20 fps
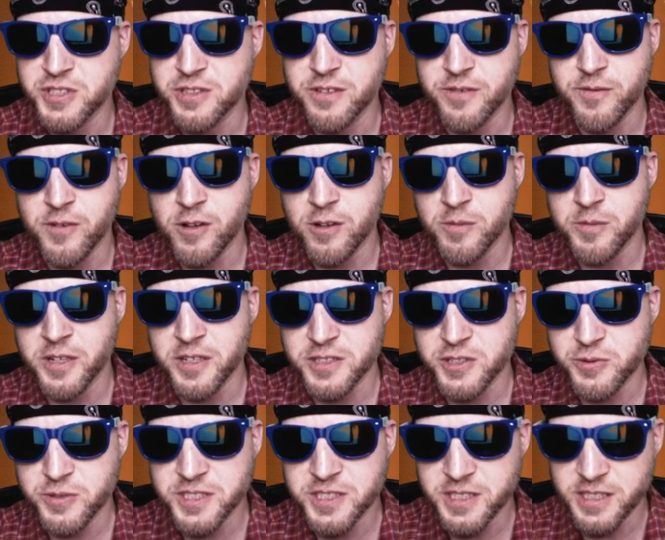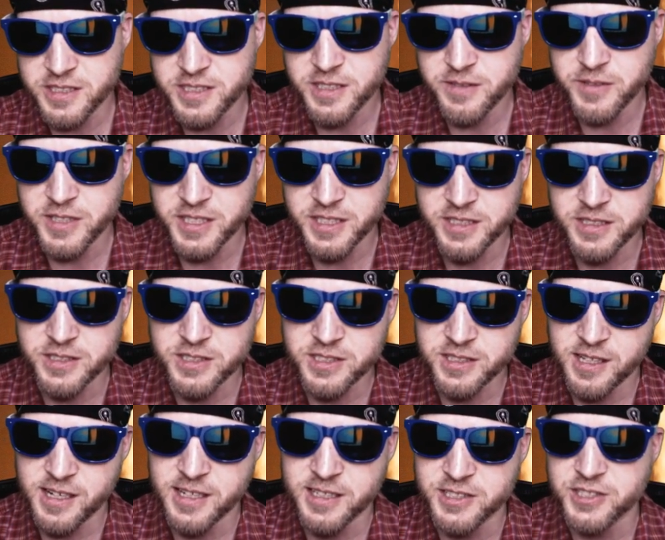You can follow me on
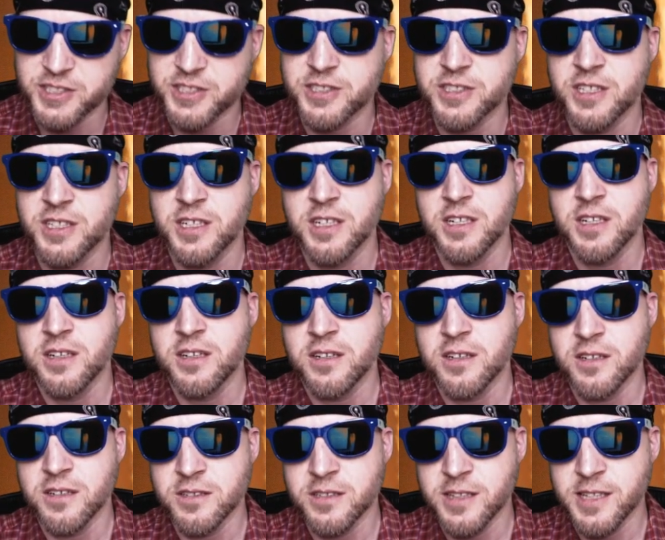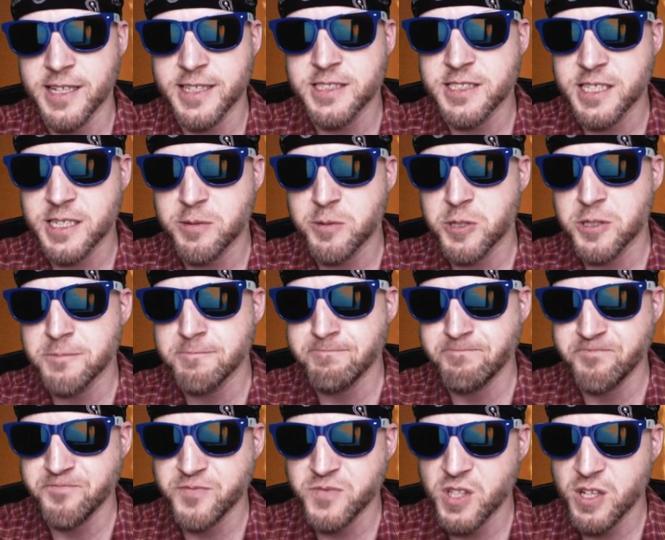twitch.tv/TheLandTamer,
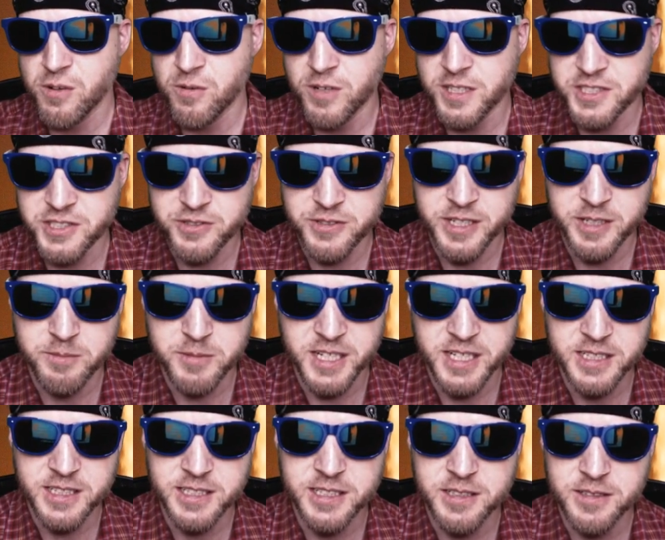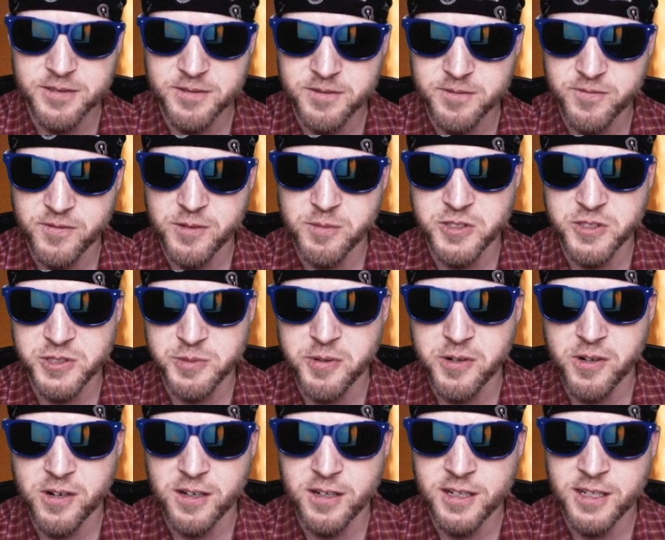where I stream daily for the most
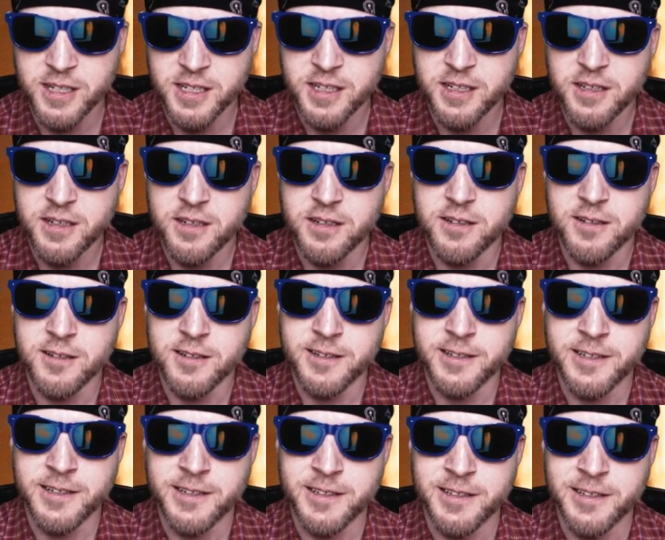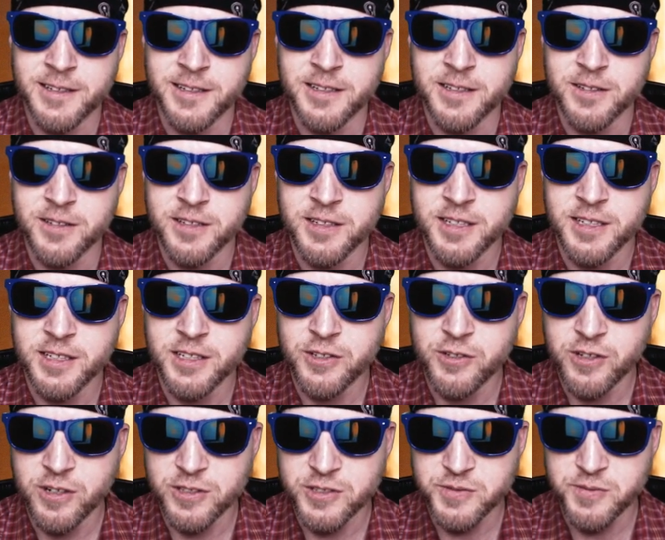part. And
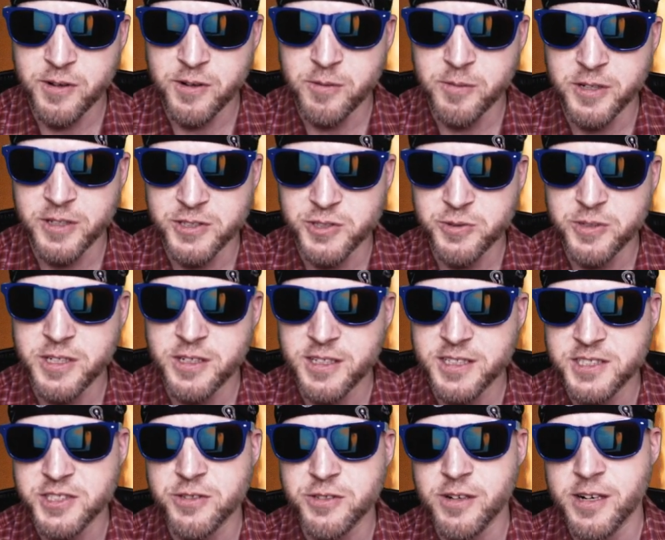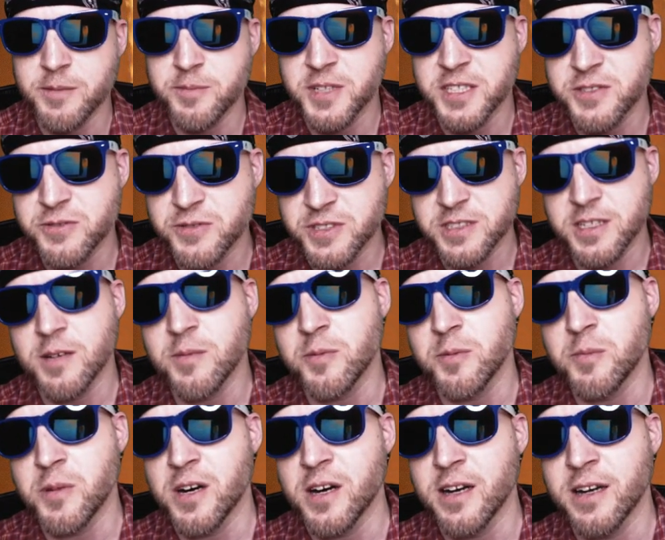you can also follow me on Twitter and Instagram. Thanks for
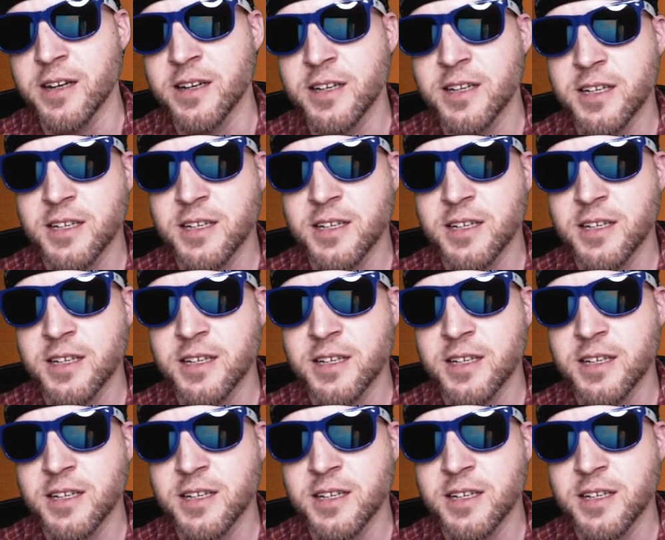stopping by.